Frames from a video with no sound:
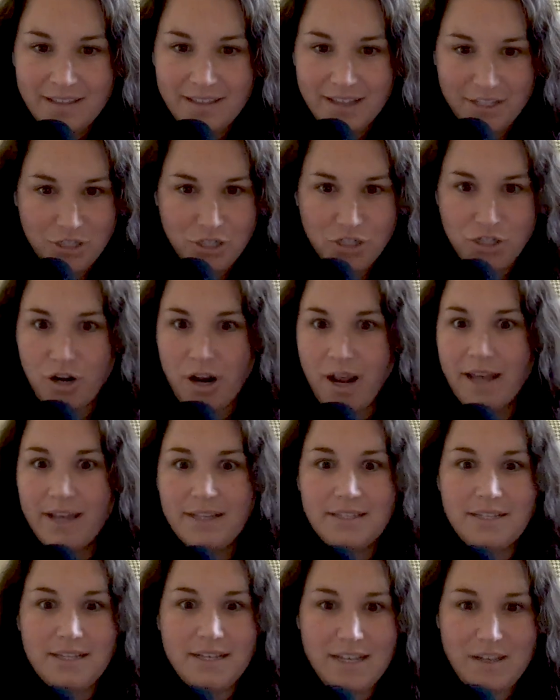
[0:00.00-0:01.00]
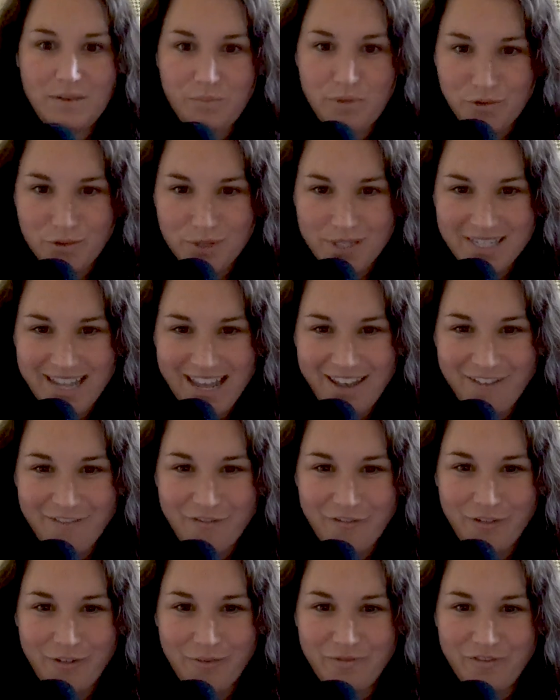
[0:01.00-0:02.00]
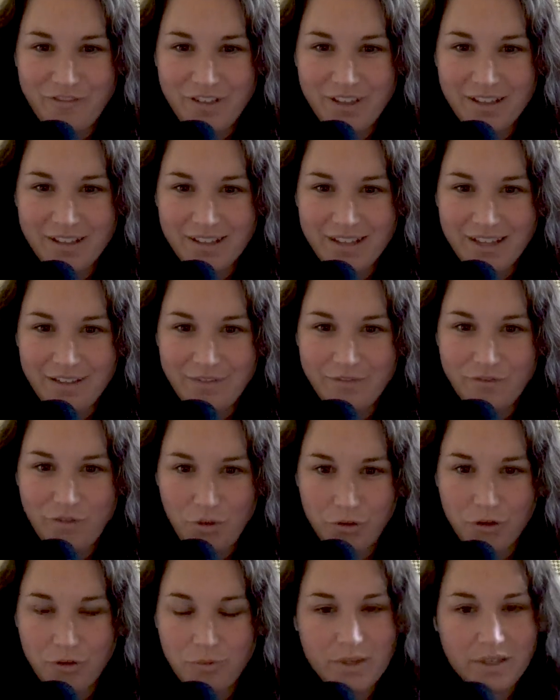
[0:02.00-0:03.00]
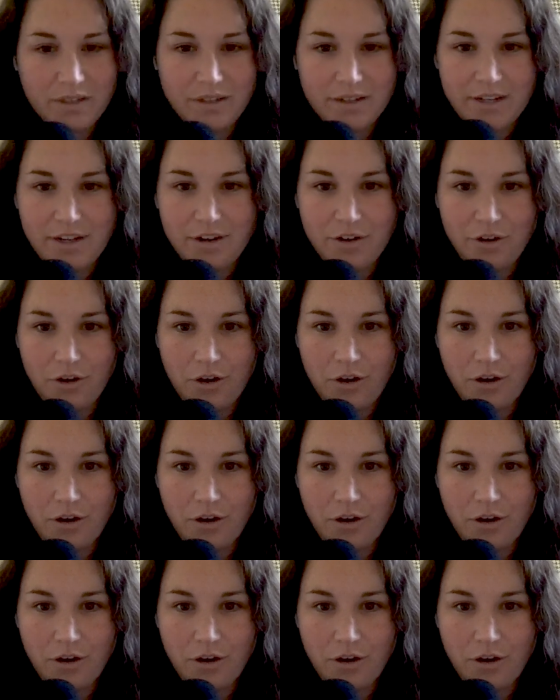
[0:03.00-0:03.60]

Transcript: that's trying to keep you safe from feeling vulnerability or